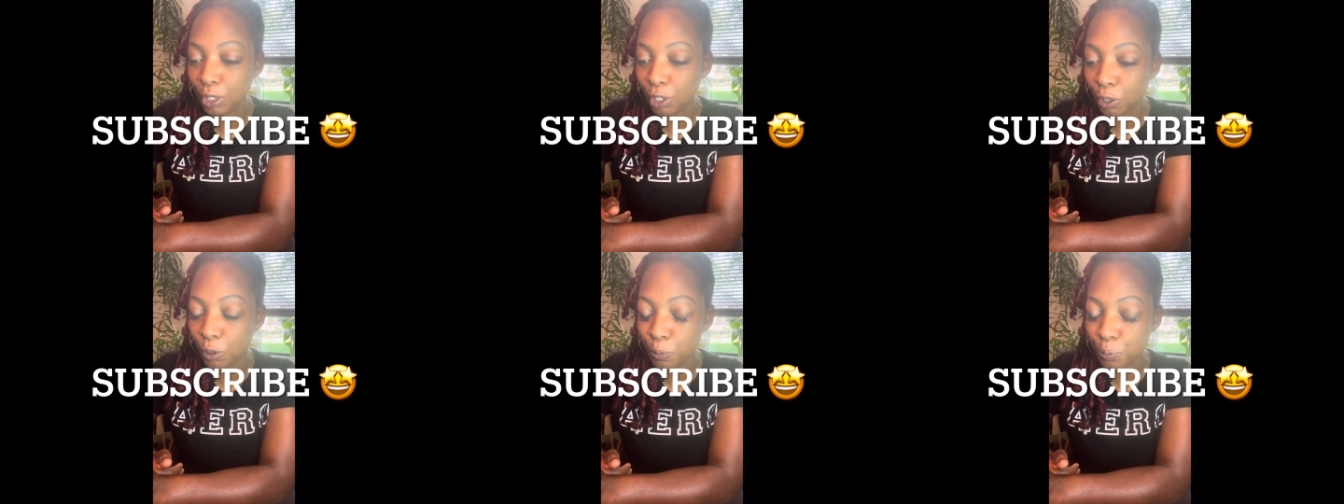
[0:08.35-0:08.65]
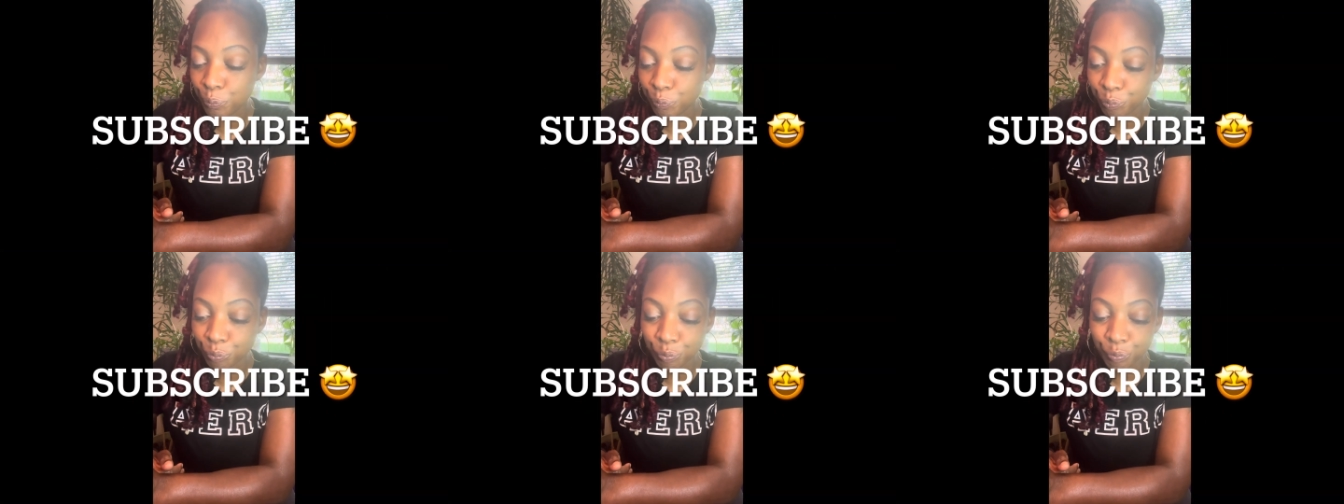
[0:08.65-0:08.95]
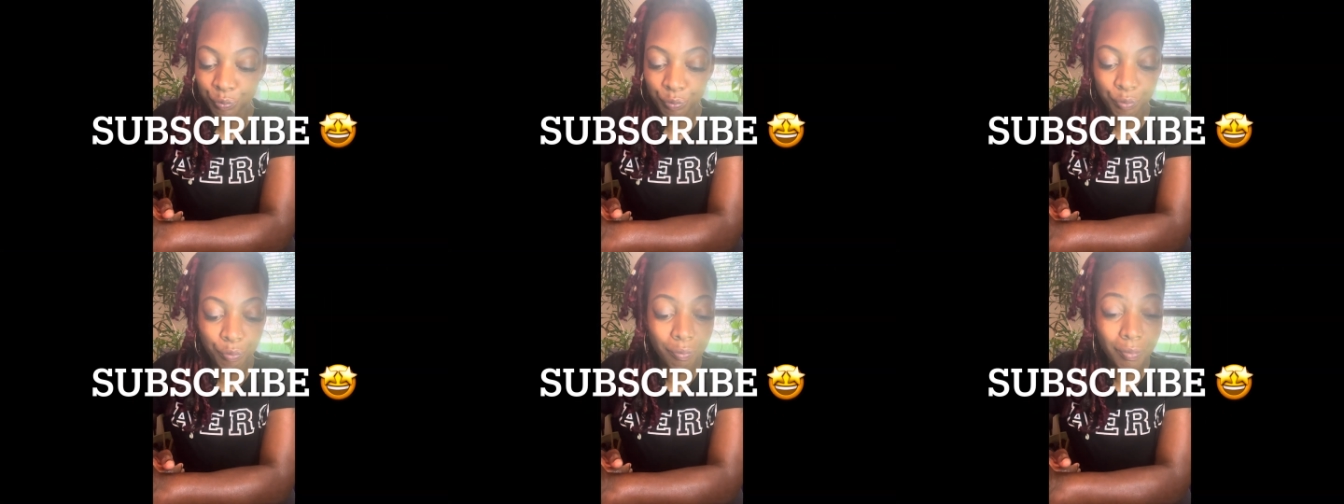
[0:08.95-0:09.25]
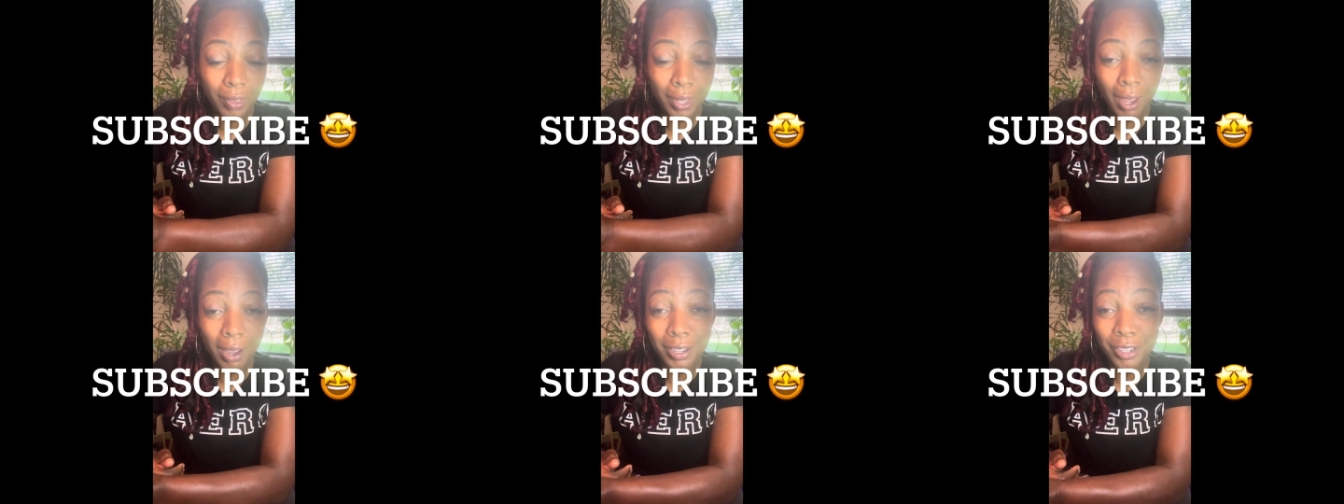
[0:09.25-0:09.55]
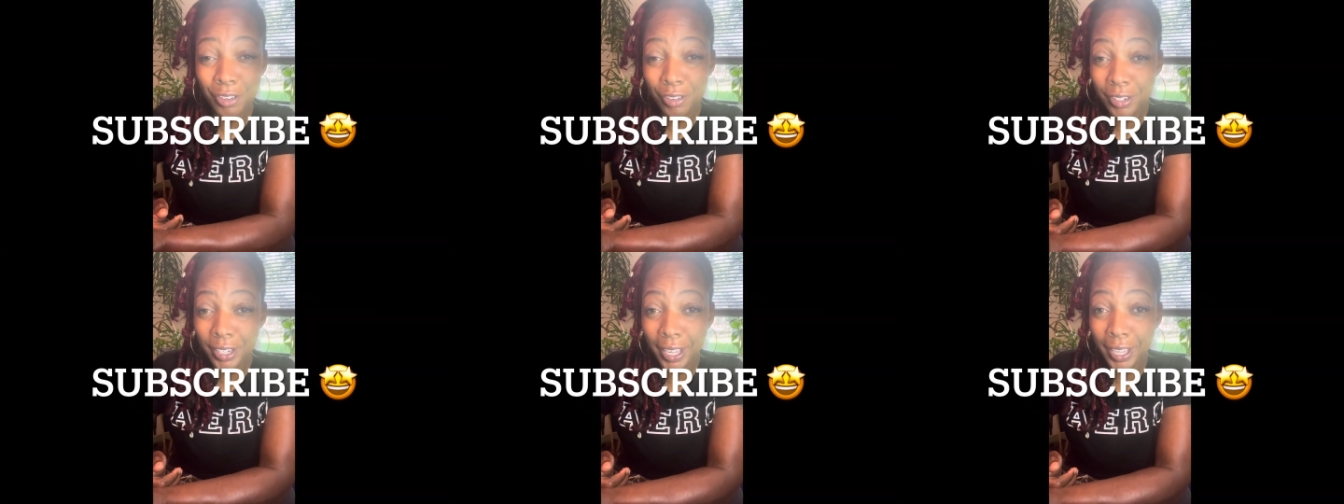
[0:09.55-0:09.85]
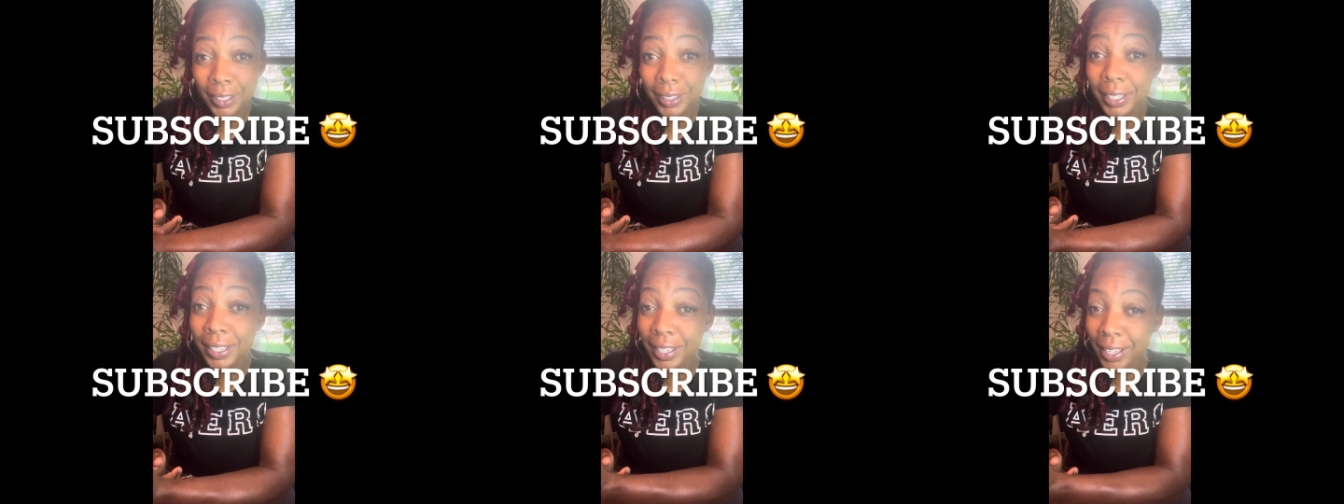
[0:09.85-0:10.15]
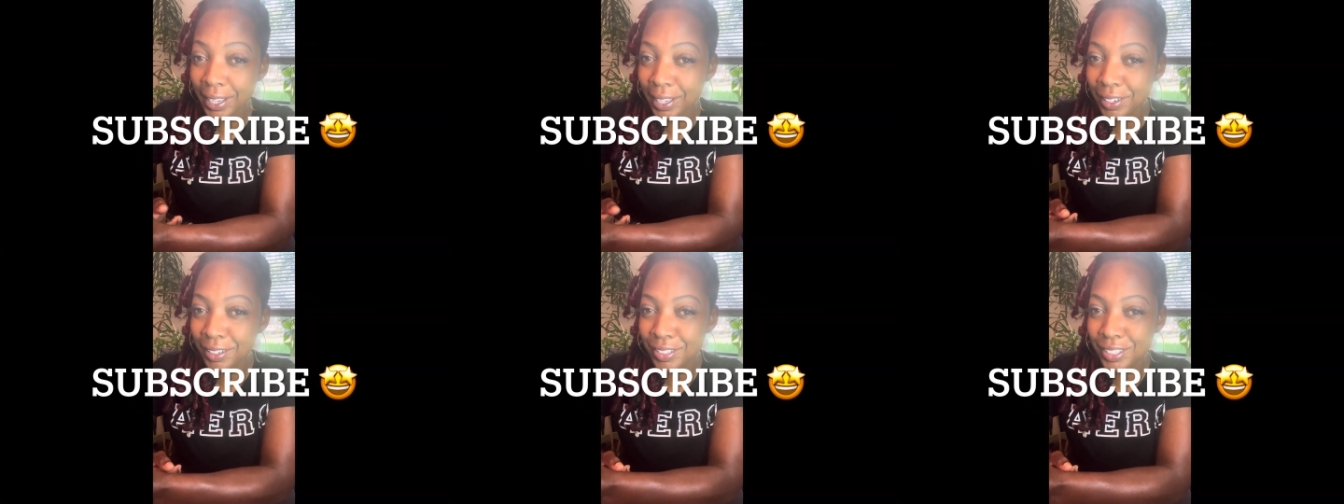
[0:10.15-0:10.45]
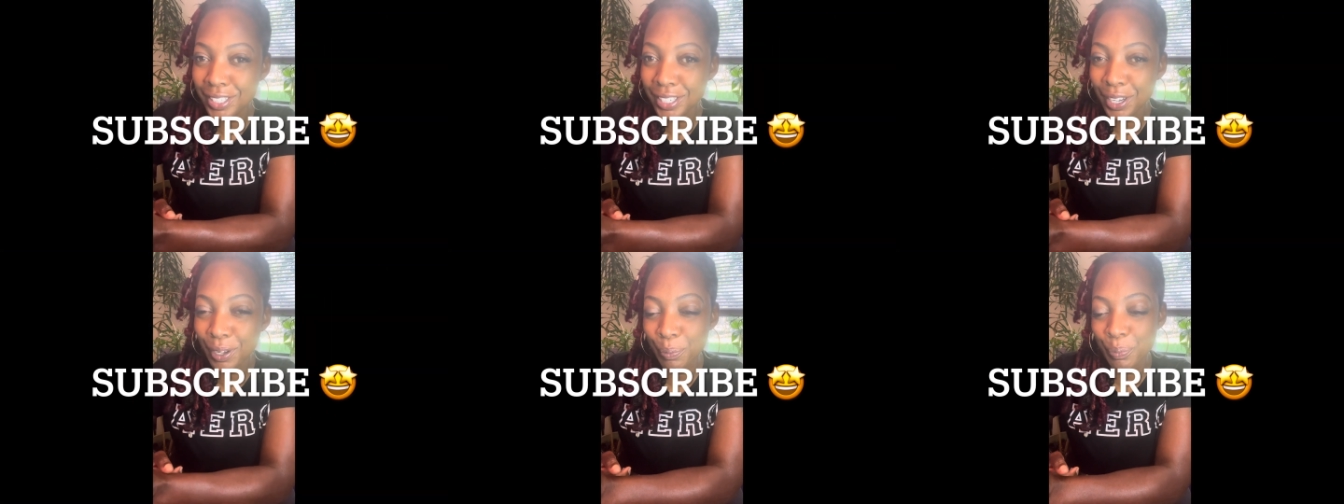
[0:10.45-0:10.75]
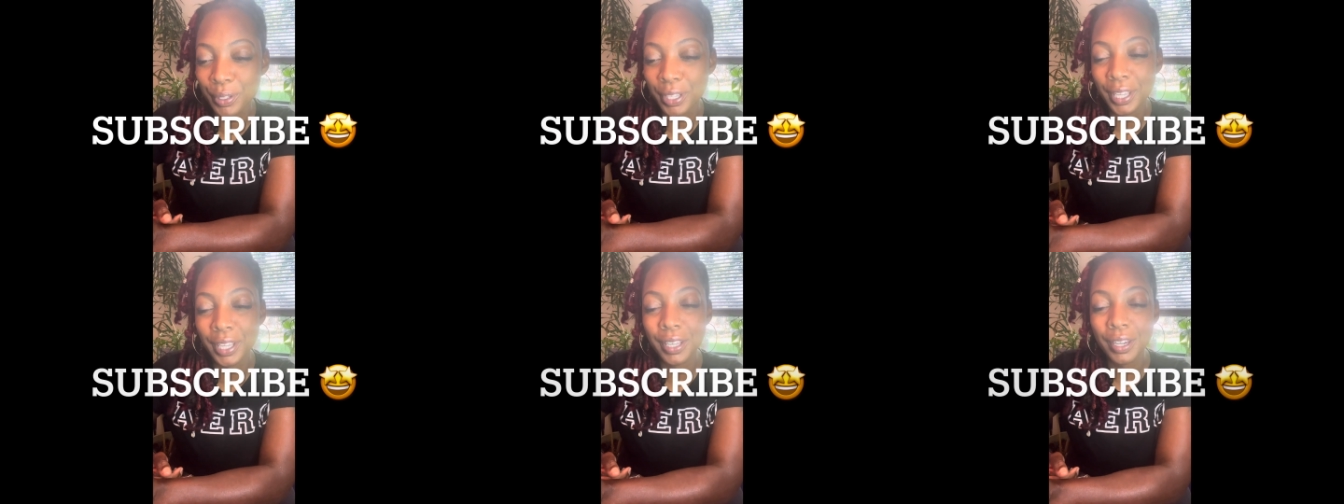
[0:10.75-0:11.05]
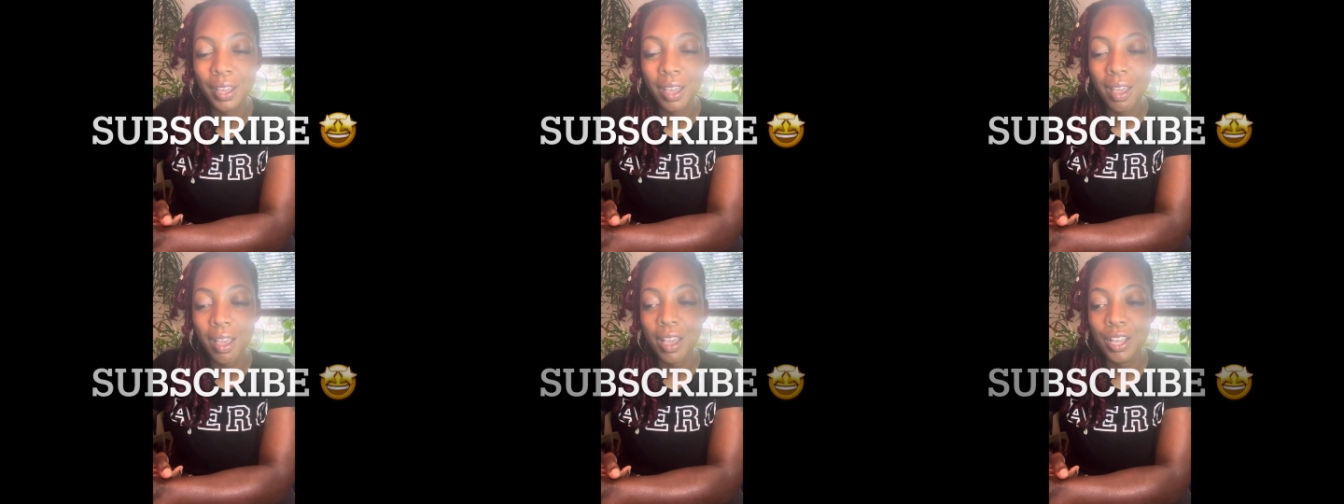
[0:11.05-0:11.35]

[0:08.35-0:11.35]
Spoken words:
you your daily energy update.